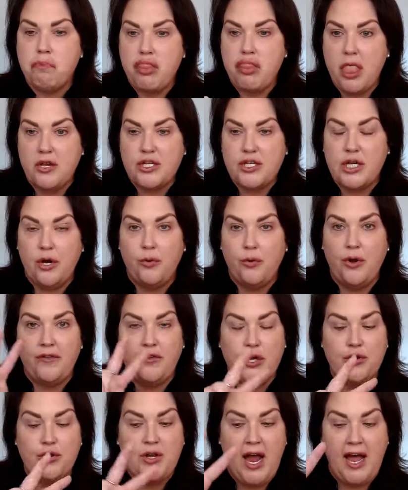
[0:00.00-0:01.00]
So if
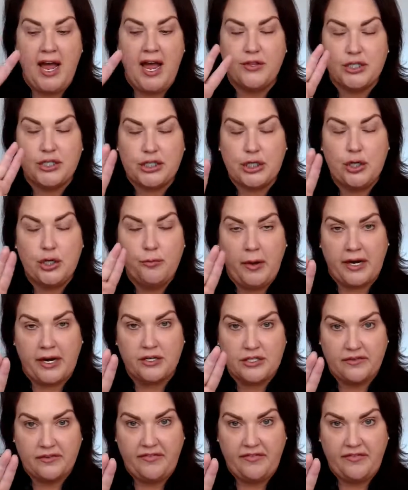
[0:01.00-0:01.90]
you have the two bottles of